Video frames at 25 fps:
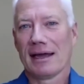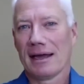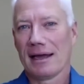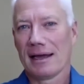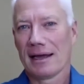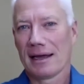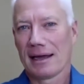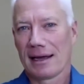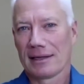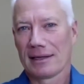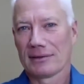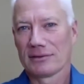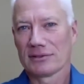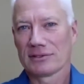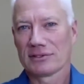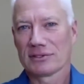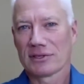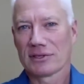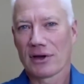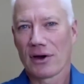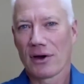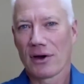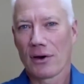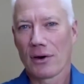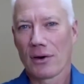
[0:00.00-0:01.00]
And
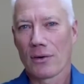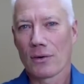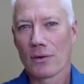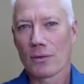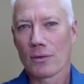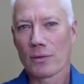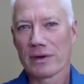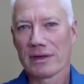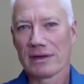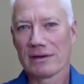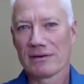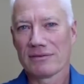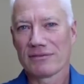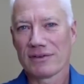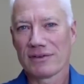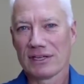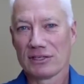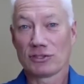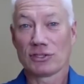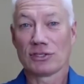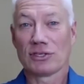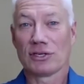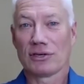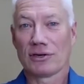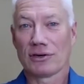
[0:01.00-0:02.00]
so we've
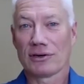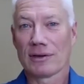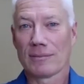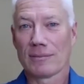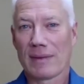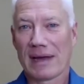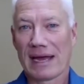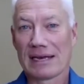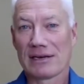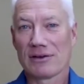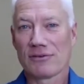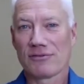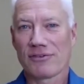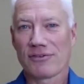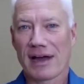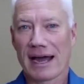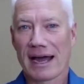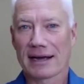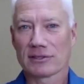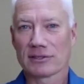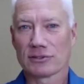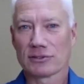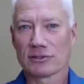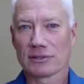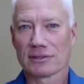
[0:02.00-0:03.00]
engineered and
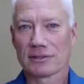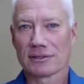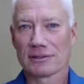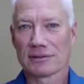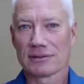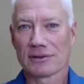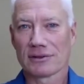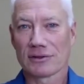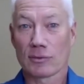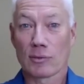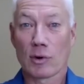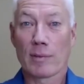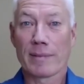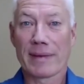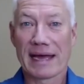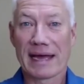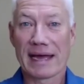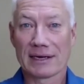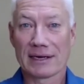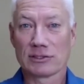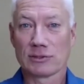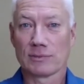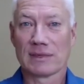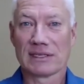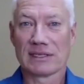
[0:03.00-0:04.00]
manufactured thermal
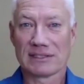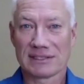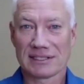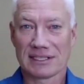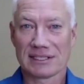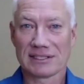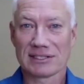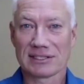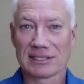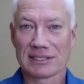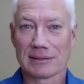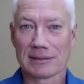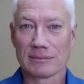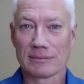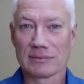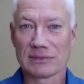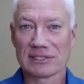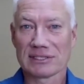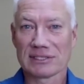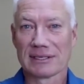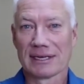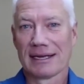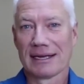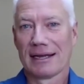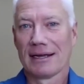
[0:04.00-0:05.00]
management
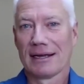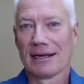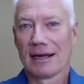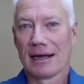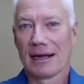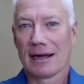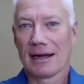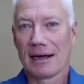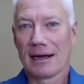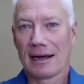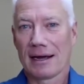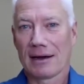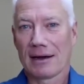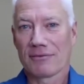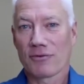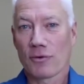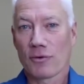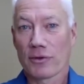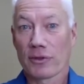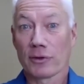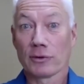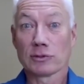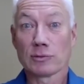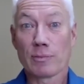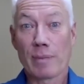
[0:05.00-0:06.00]
systems uh,
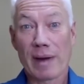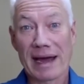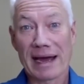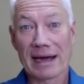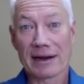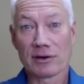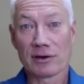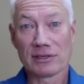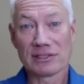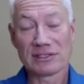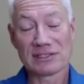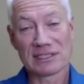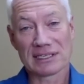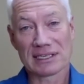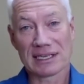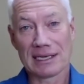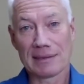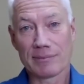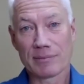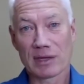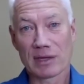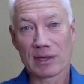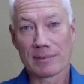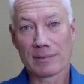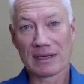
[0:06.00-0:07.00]
for those batteries to
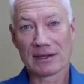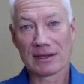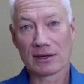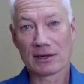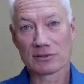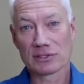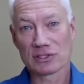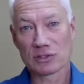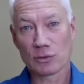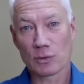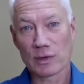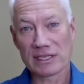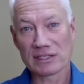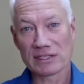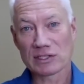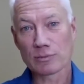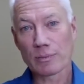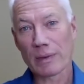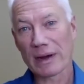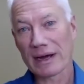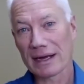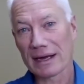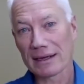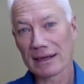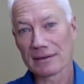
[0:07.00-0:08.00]
keep them in their sweet
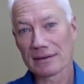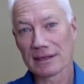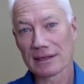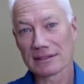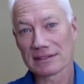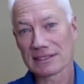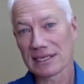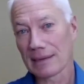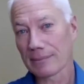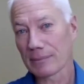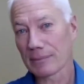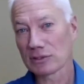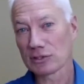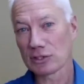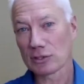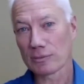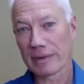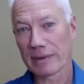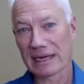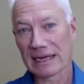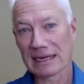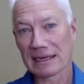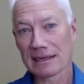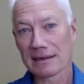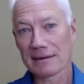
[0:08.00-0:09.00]
spot in the temperature
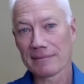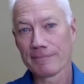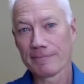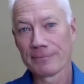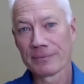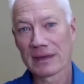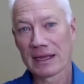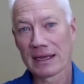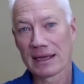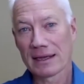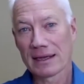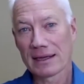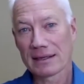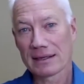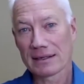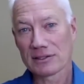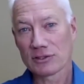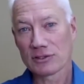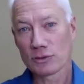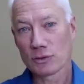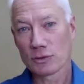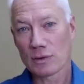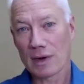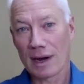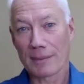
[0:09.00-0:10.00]
band
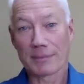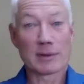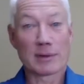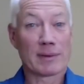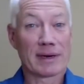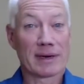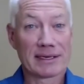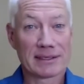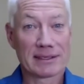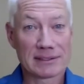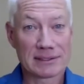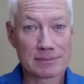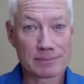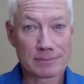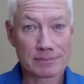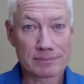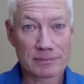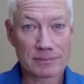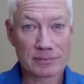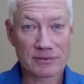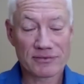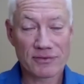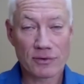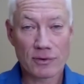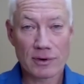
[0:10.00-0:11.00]
to optimize
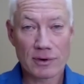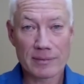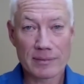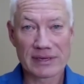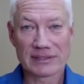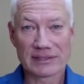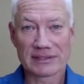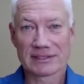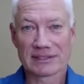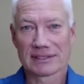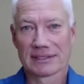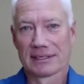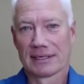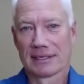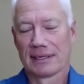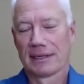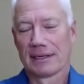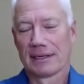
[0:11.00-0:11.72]
performance.